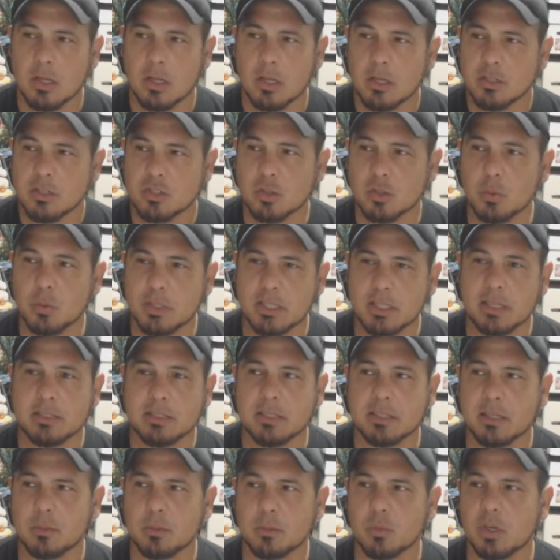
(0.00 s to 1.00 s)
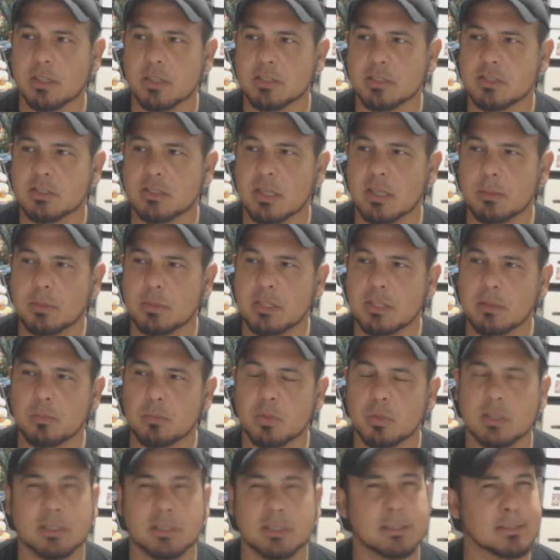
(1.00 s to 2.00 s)
So what they did was they did
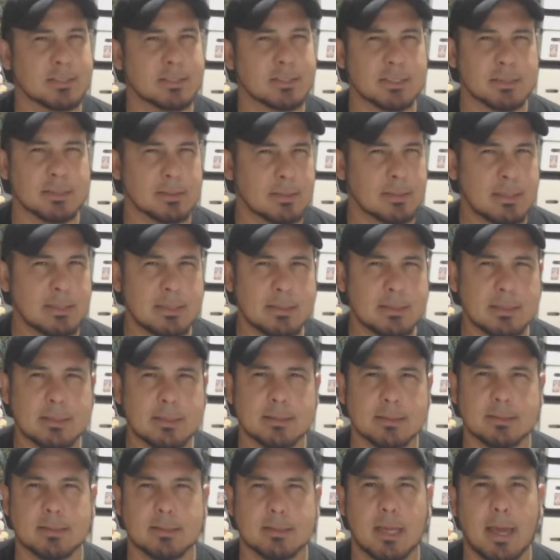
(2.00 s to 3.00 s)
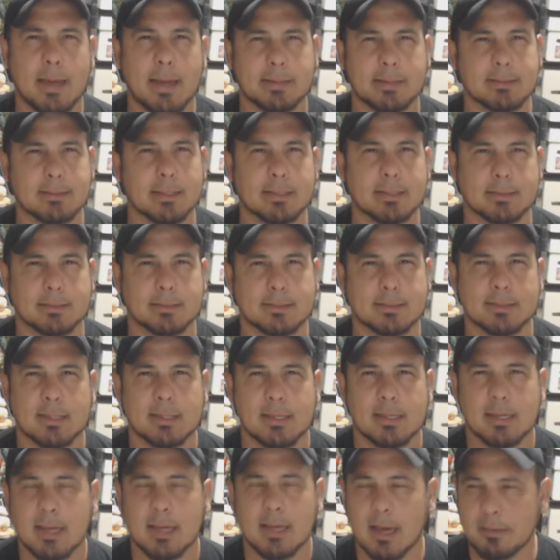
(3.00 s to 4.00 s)
one of the sleaziest tactics
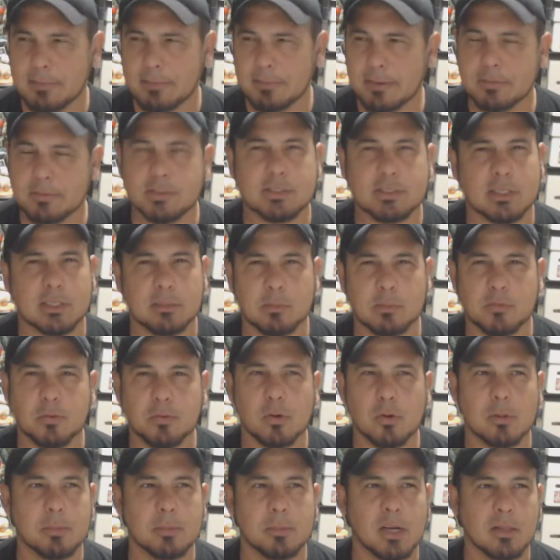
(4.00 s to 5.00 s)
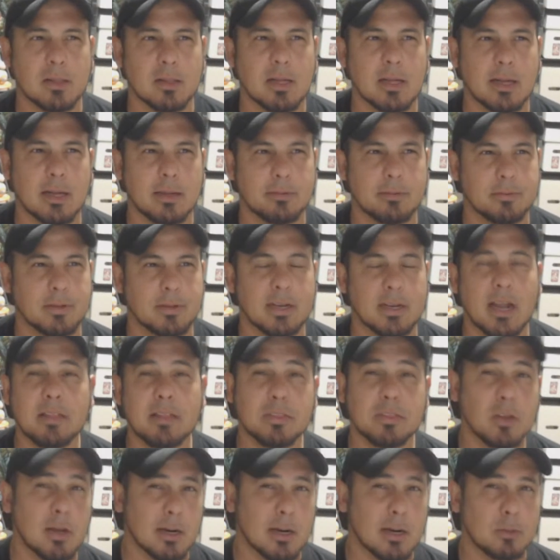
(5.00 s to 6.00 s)
I've ever seen before in my life, and I
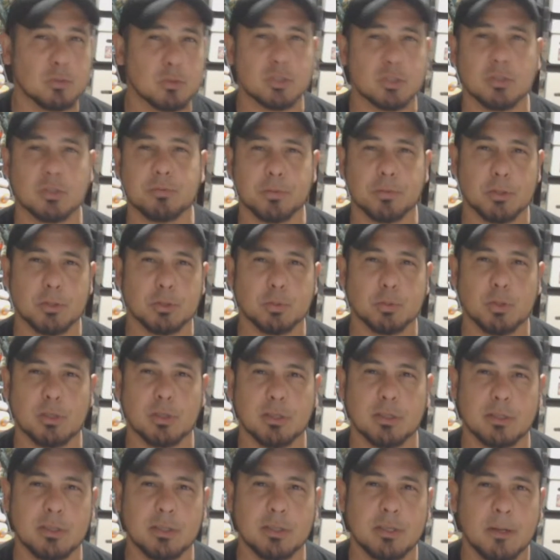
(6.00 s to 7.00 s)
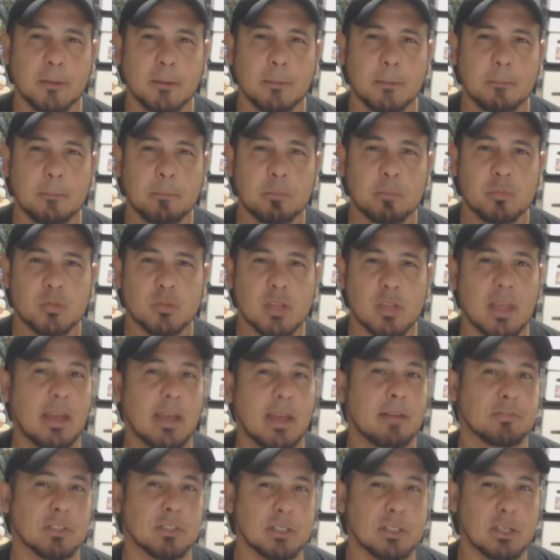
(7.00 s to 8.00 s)
thought I was the first one to
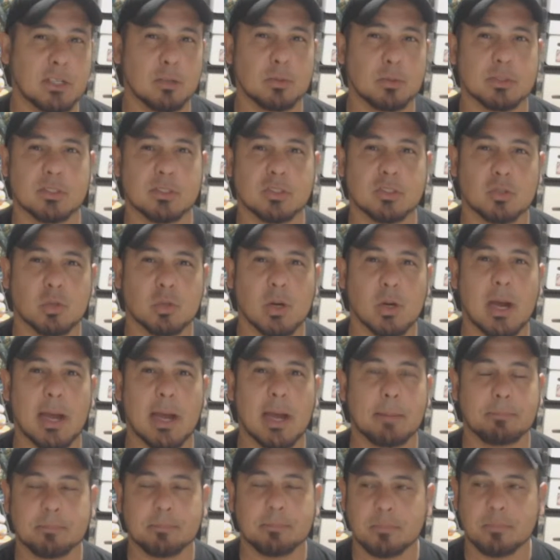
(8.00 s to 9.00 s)
have to deal with this crap.